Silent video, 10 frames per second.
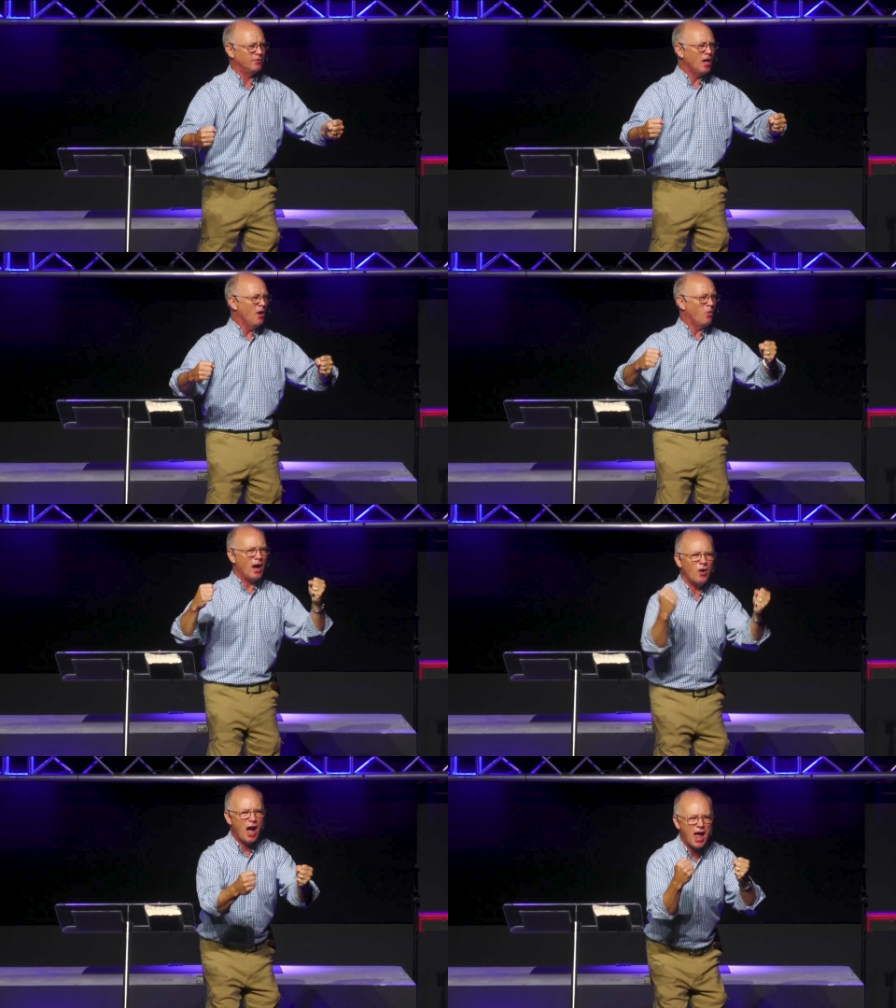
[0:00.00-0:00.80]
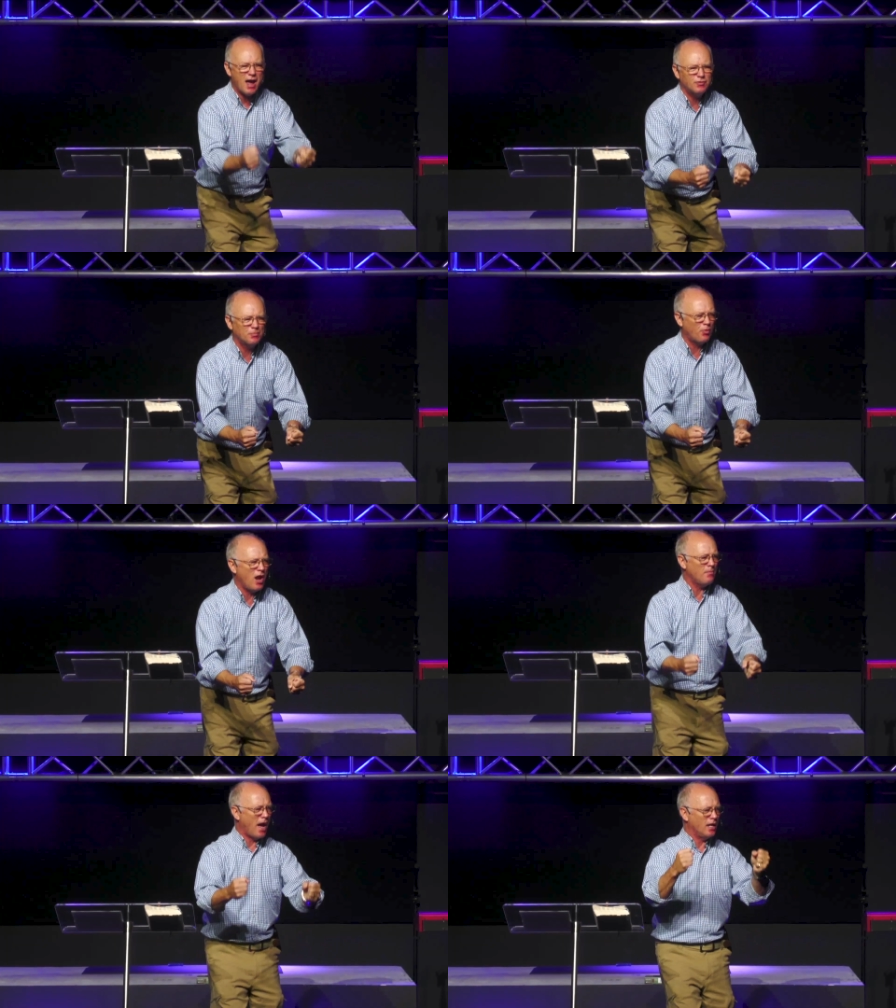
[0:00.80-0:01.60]
Why do I have to pray
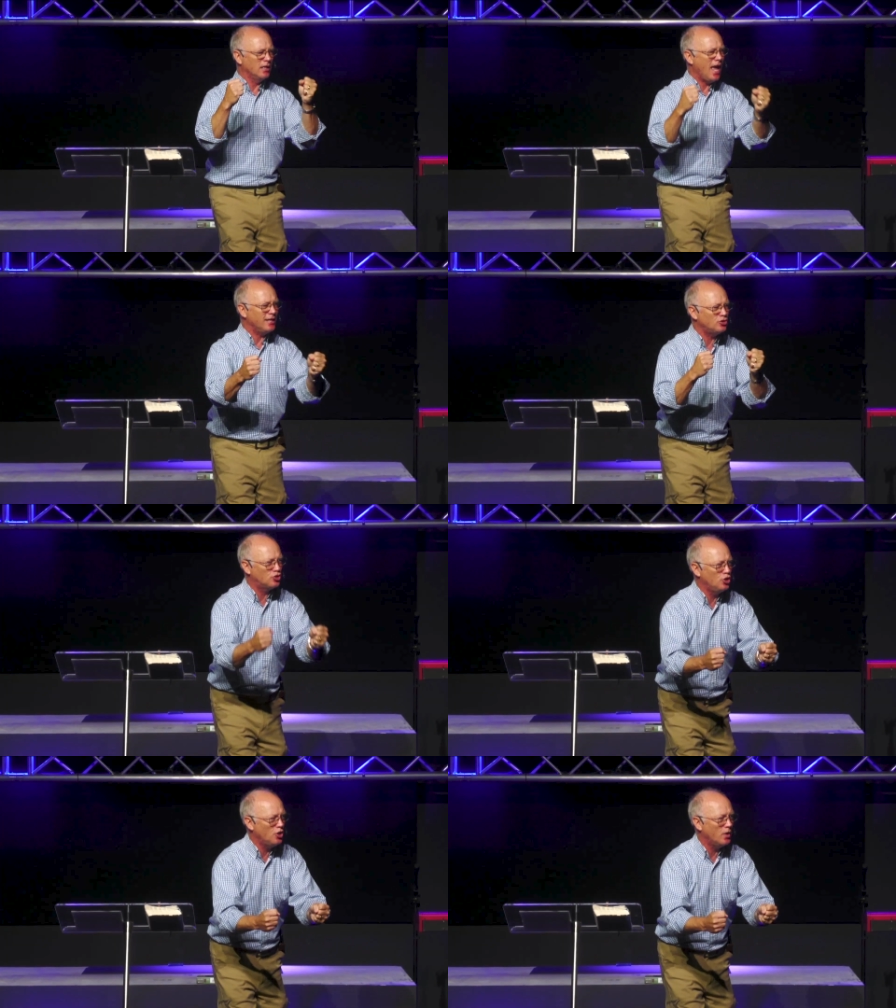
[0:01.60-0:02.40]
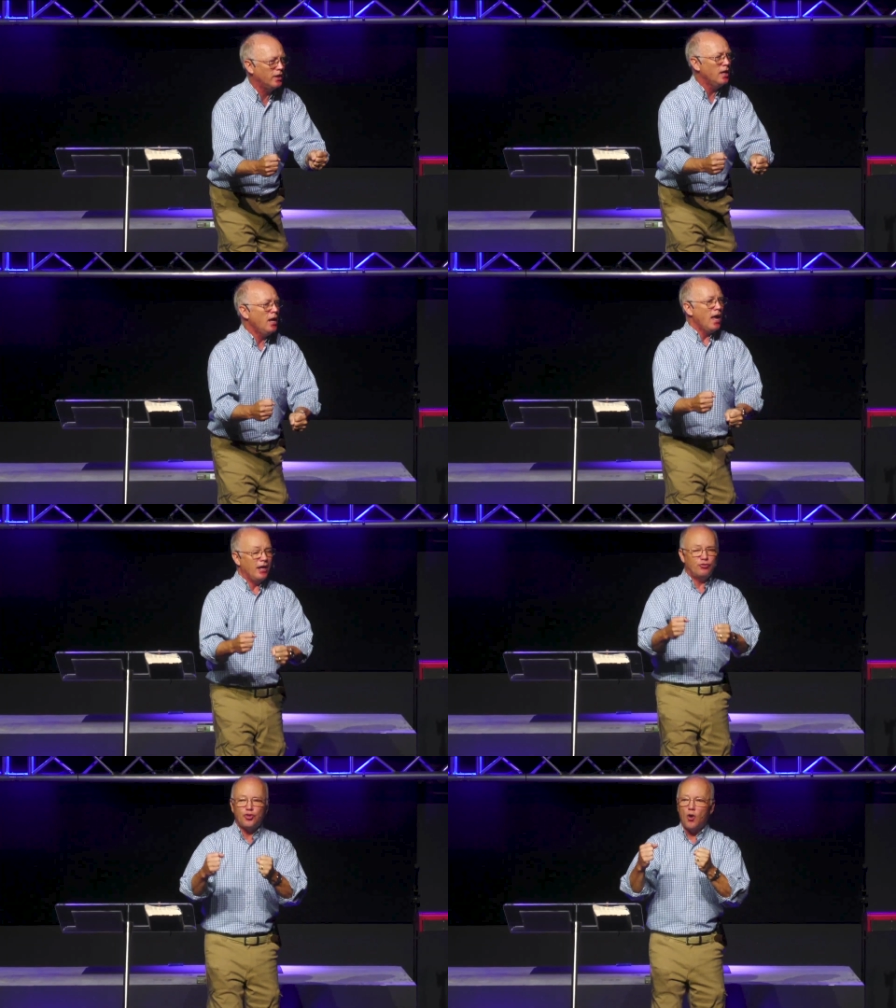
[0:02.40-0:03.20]
about it? Let's do it. And
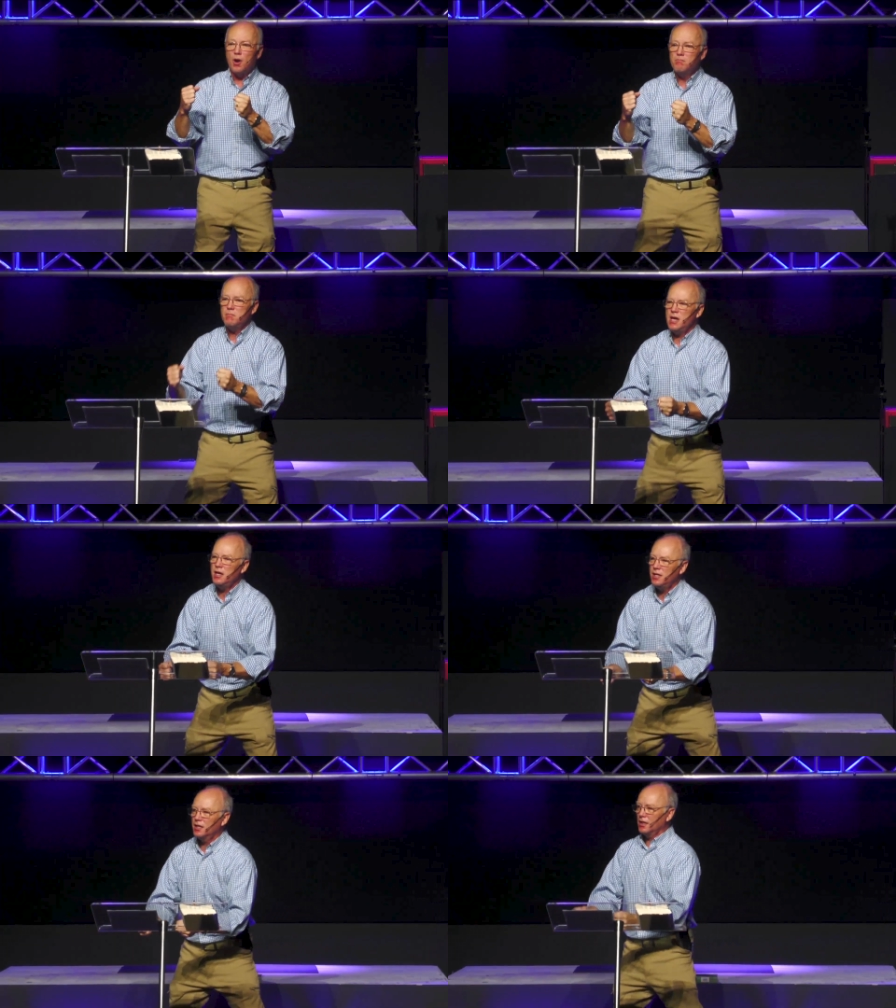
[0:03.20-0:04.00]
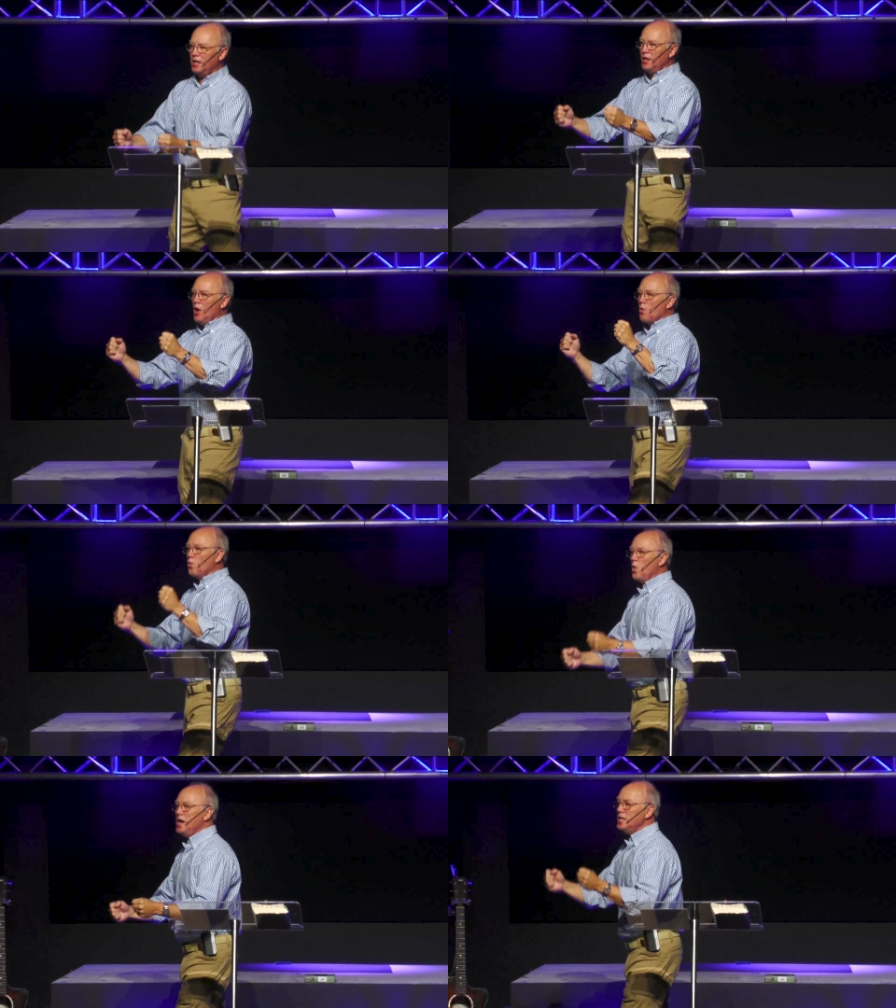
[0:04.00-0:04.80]
so immediately,
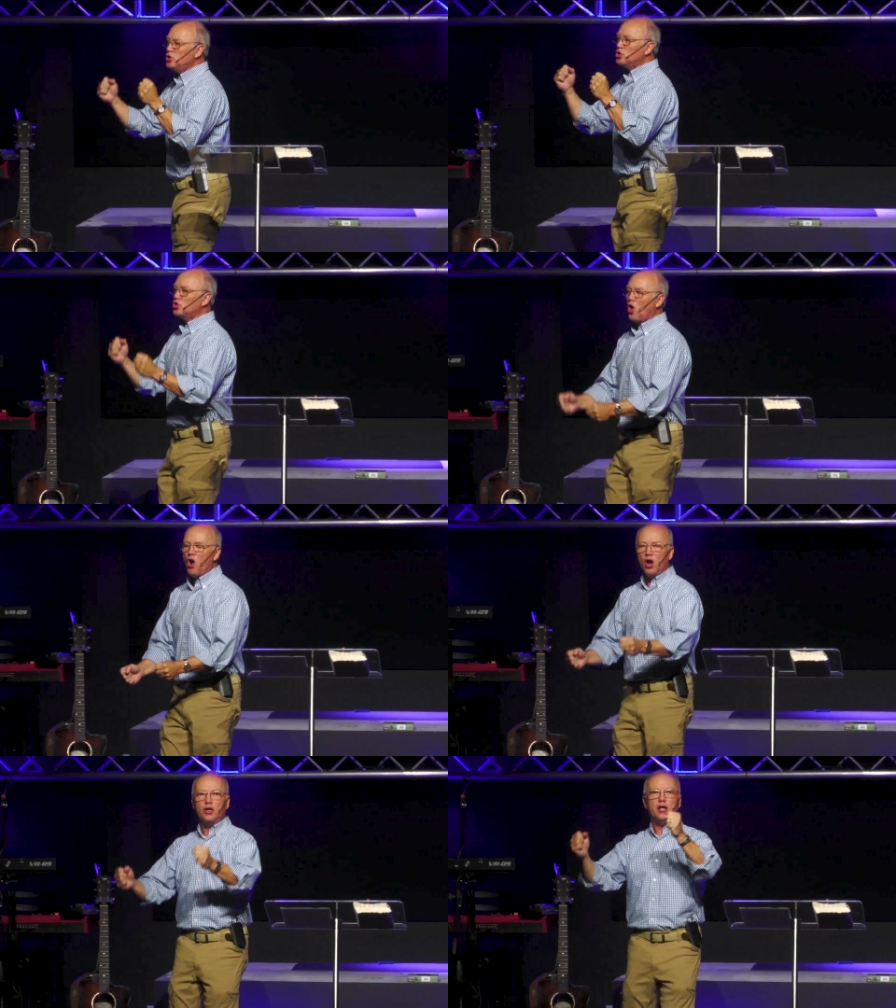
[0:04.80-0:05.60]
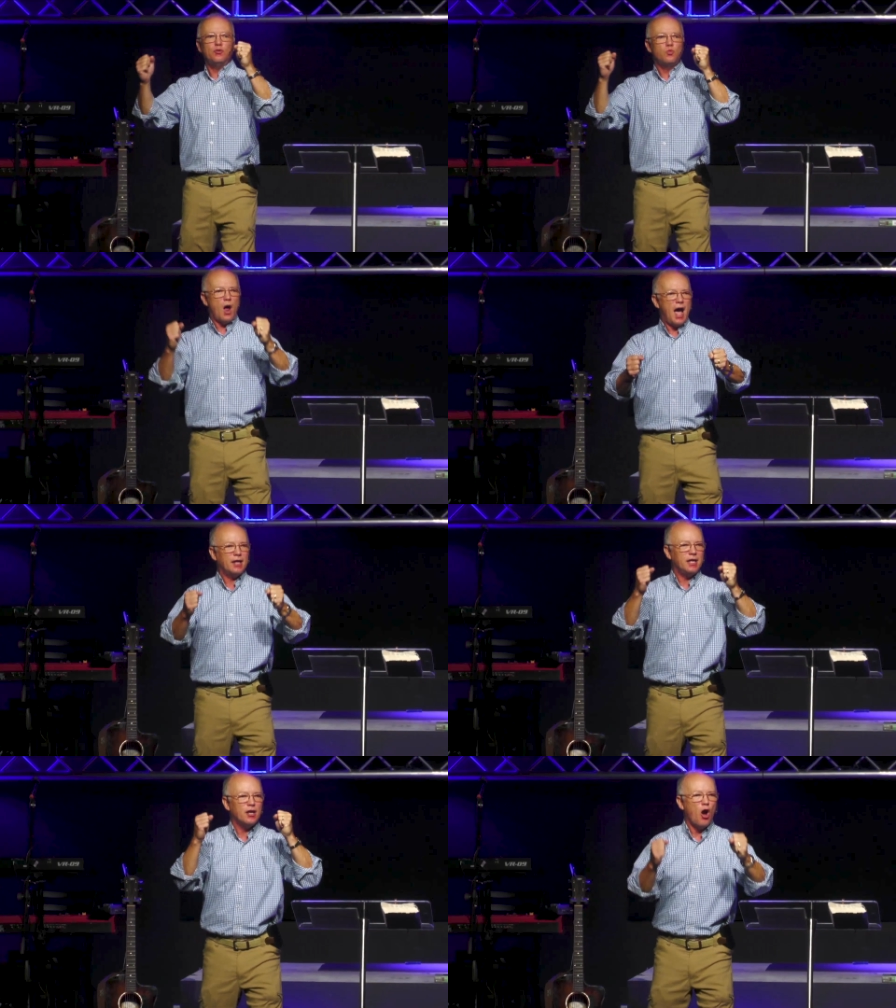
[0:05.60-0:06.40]
we started
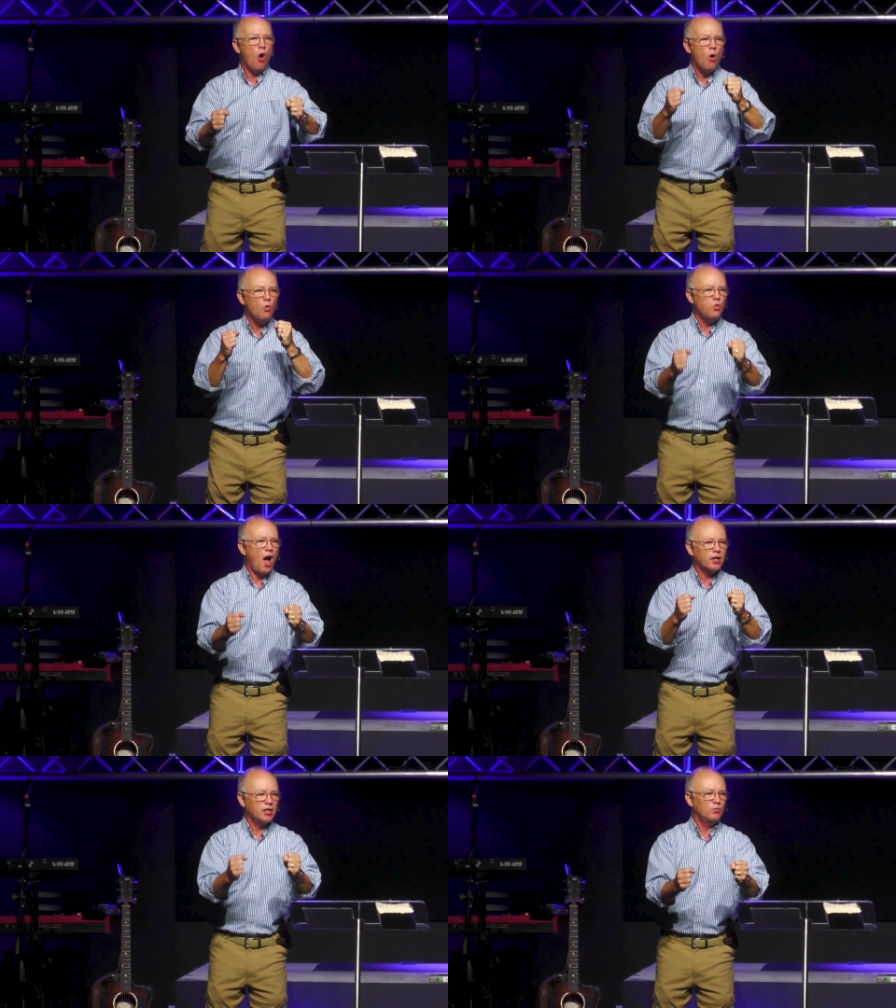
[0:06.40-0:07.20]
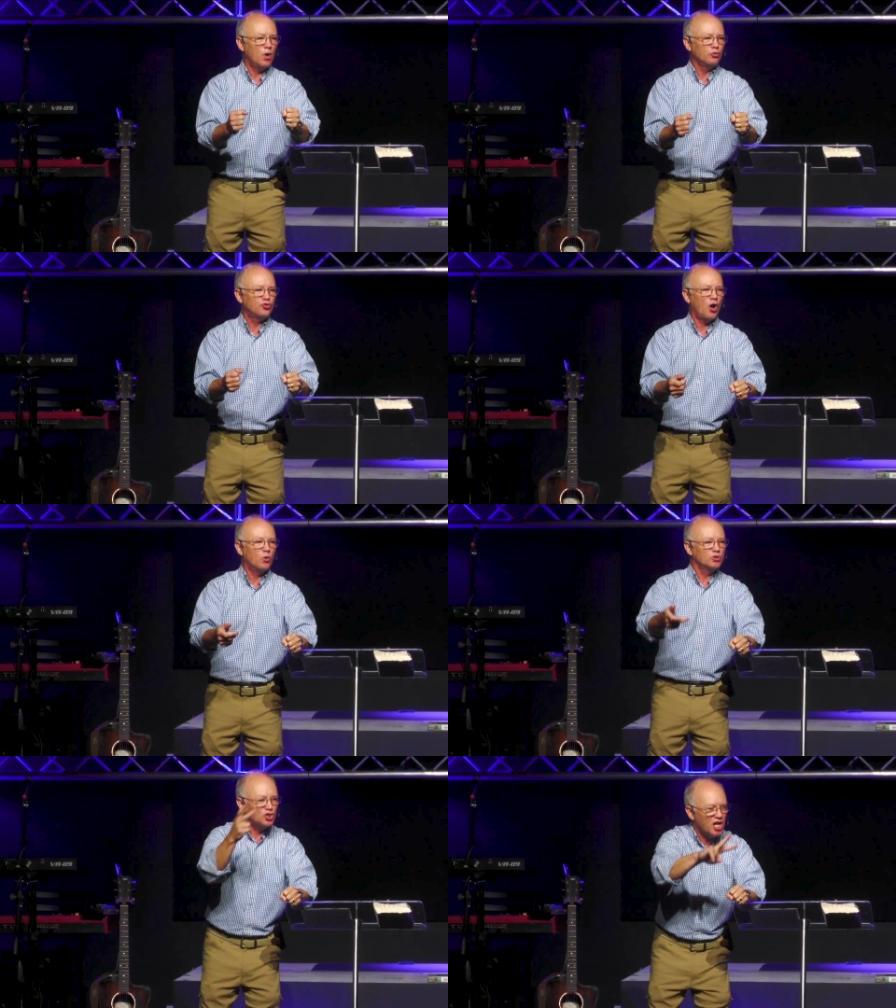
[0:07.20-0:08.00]
writing old rock and roll songs,
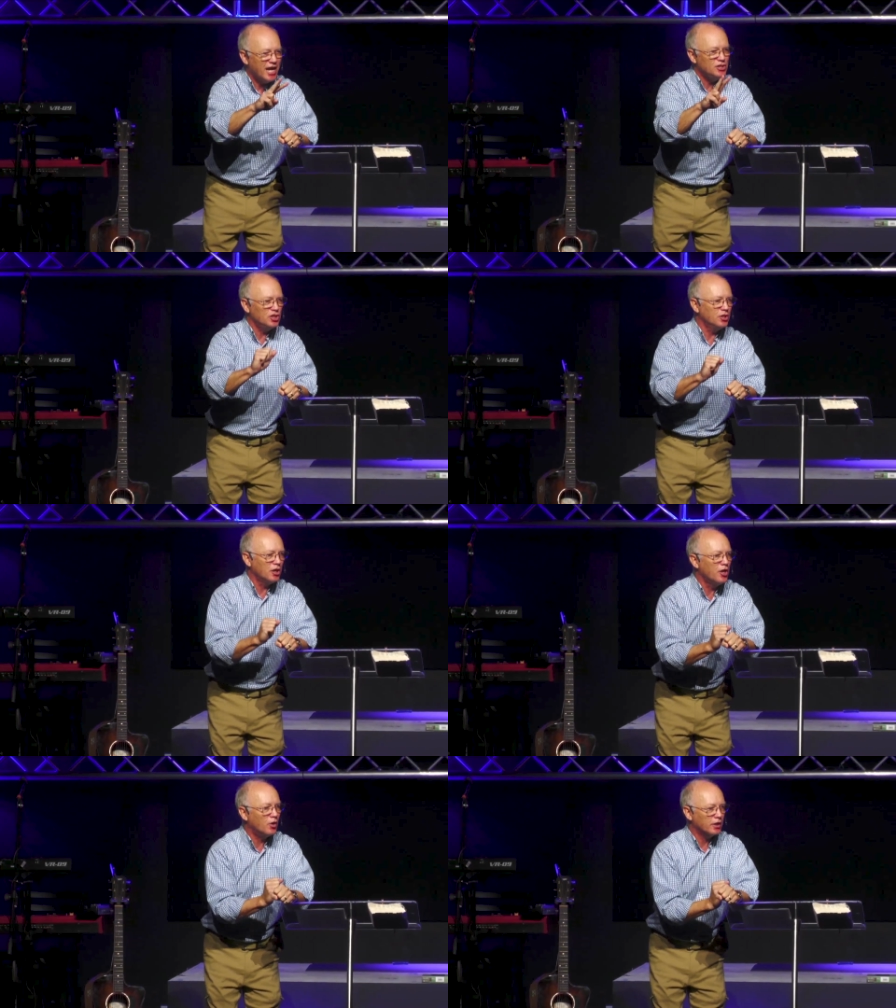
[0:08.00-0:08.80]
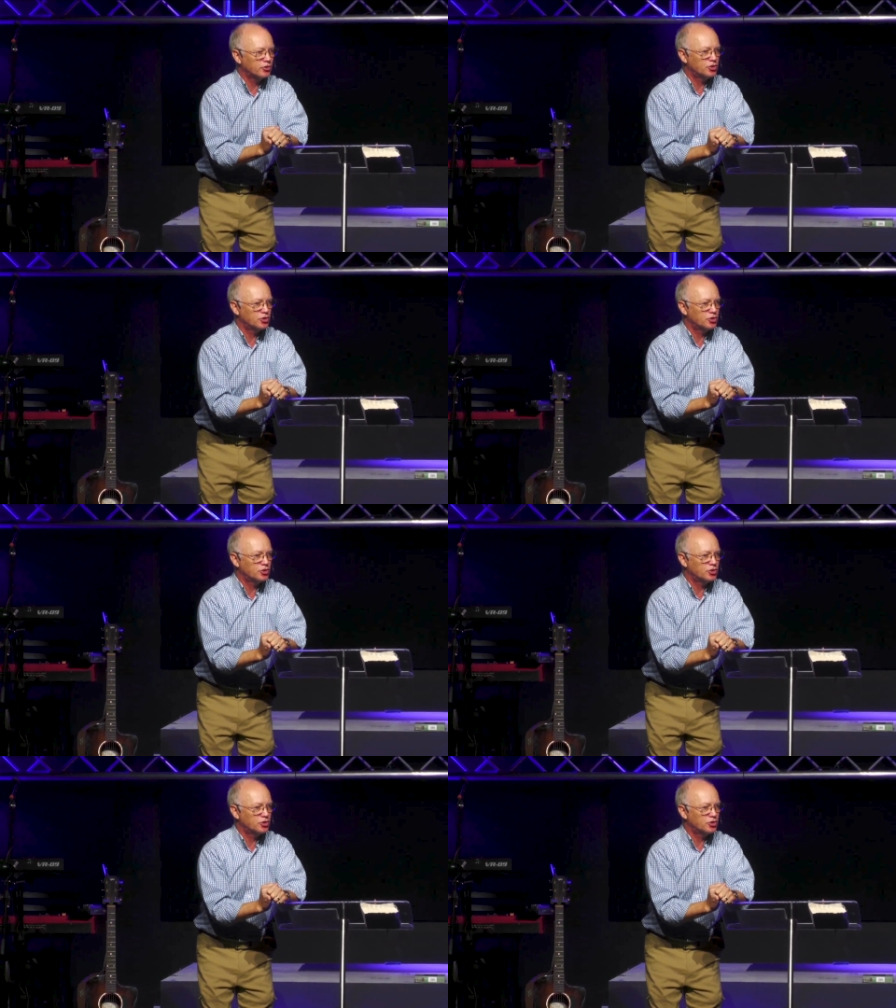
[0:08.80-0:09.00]
changing the lyrics.